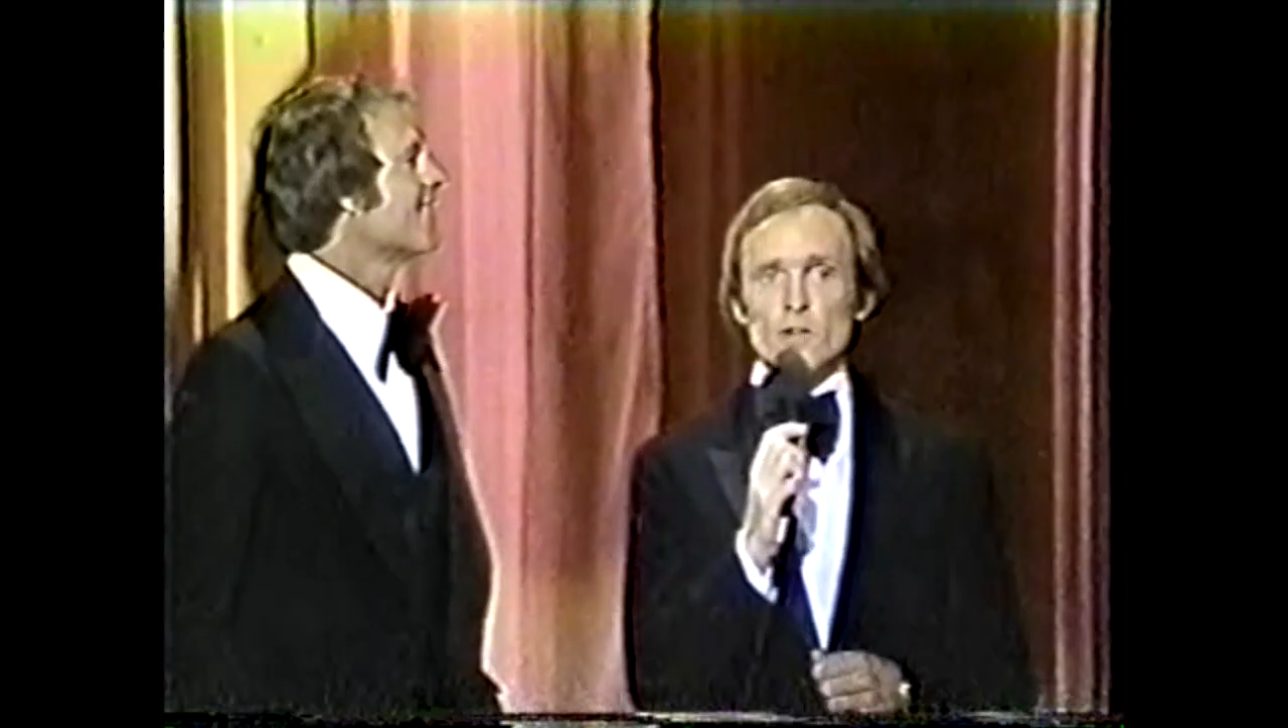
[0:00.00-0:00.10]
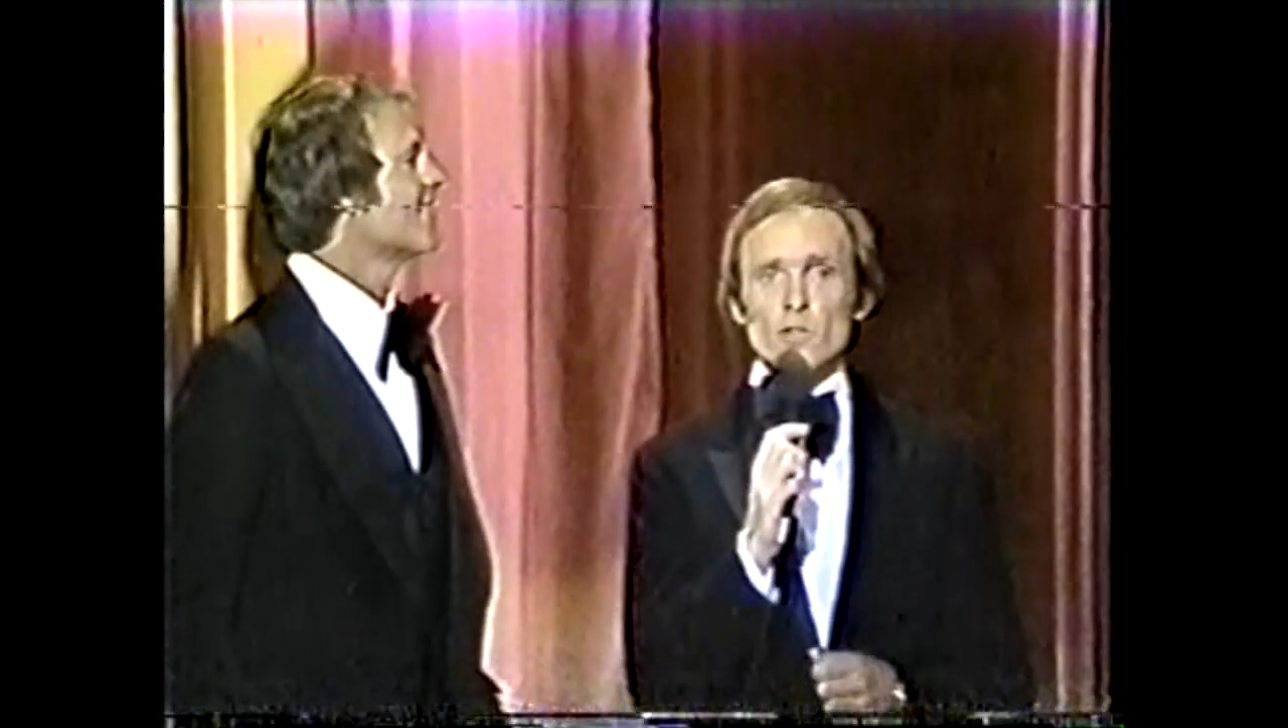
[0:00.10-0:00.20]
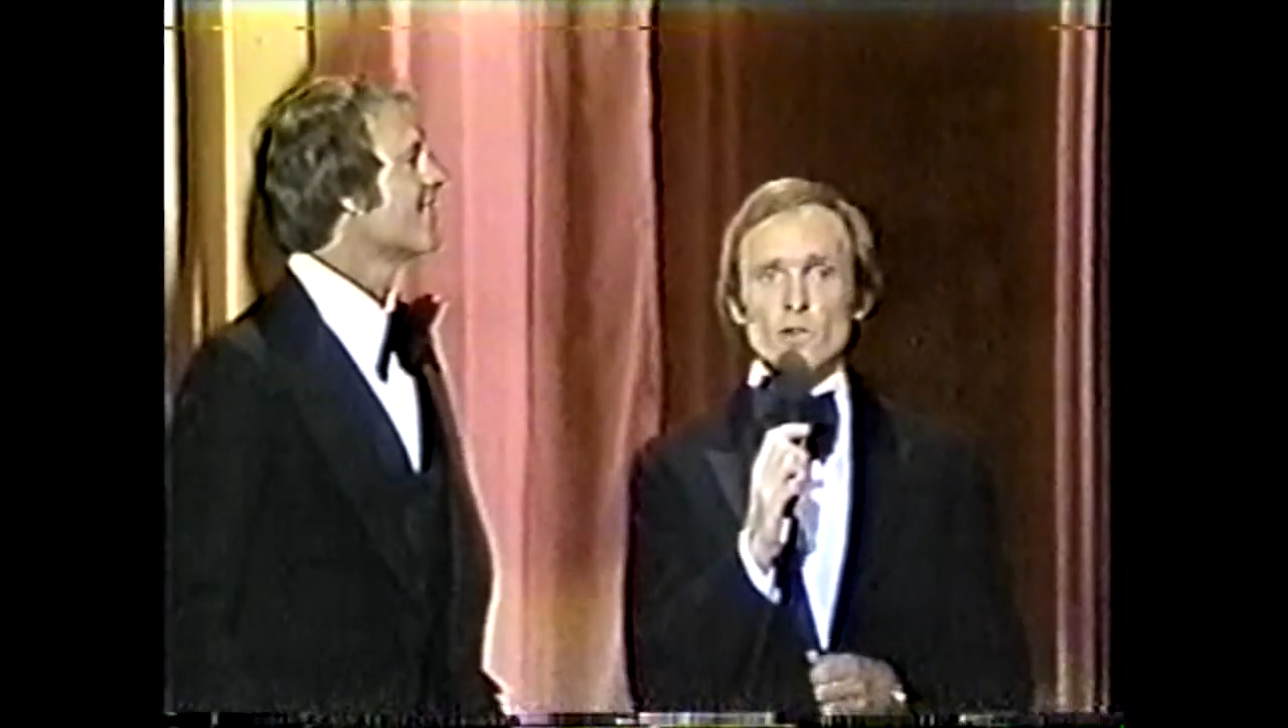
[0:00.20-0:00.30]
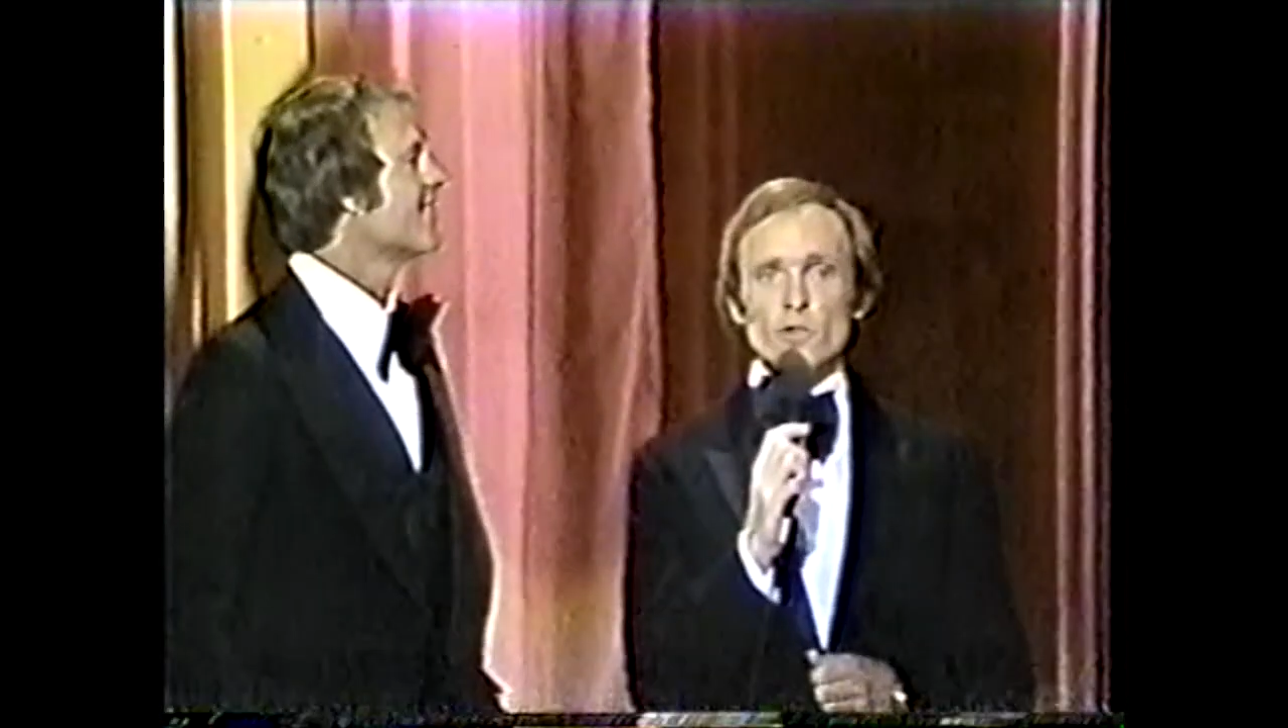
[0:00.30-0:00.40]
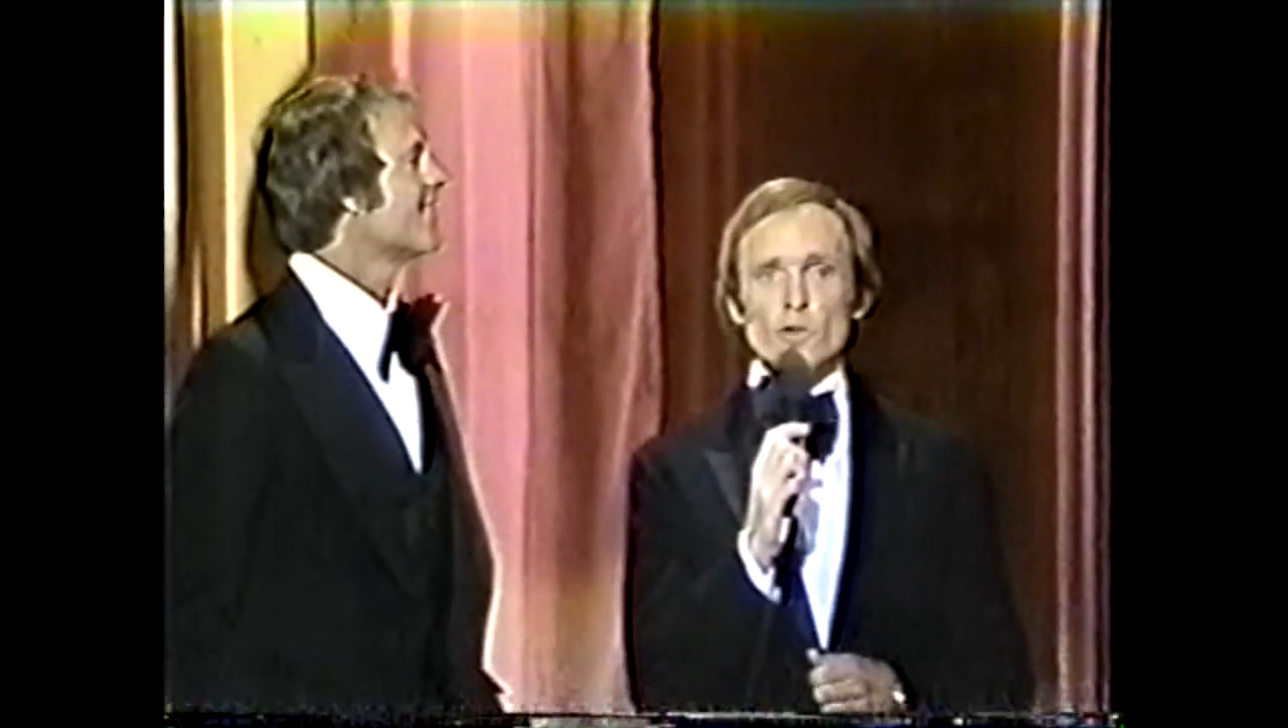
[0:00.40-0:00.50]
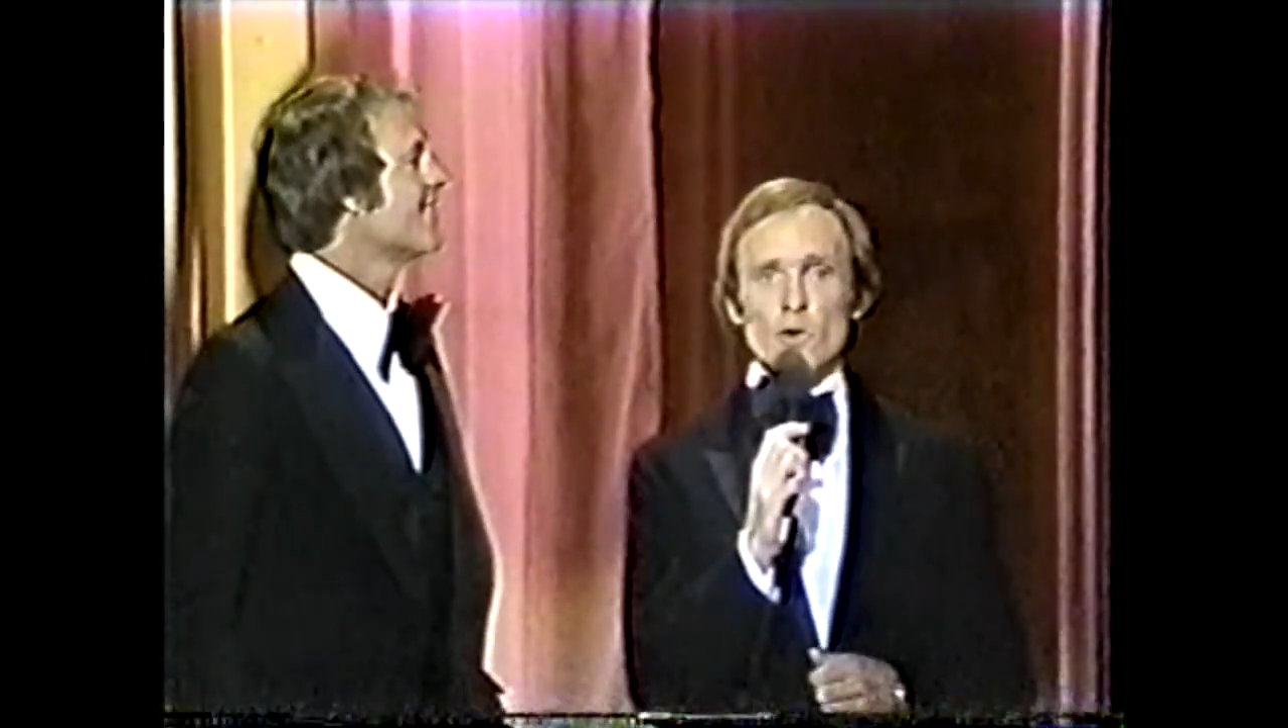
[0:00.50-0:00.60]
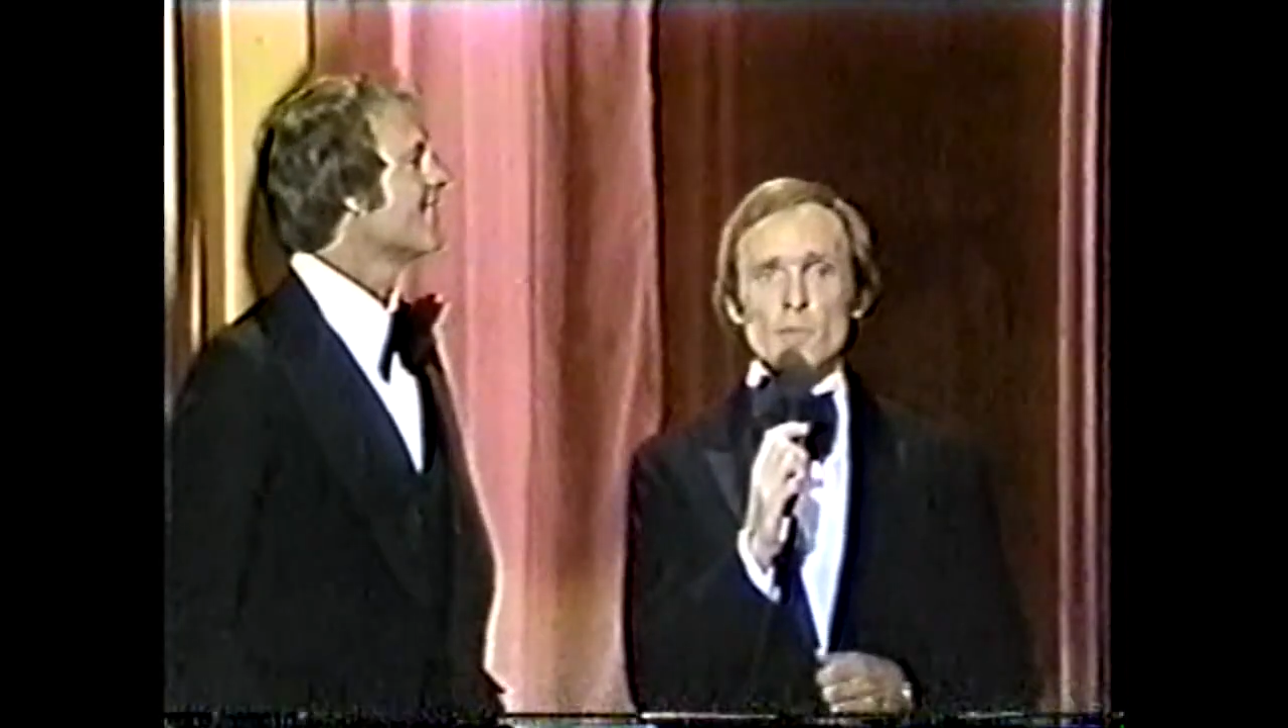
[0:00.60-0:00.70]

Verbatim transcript: youngsters,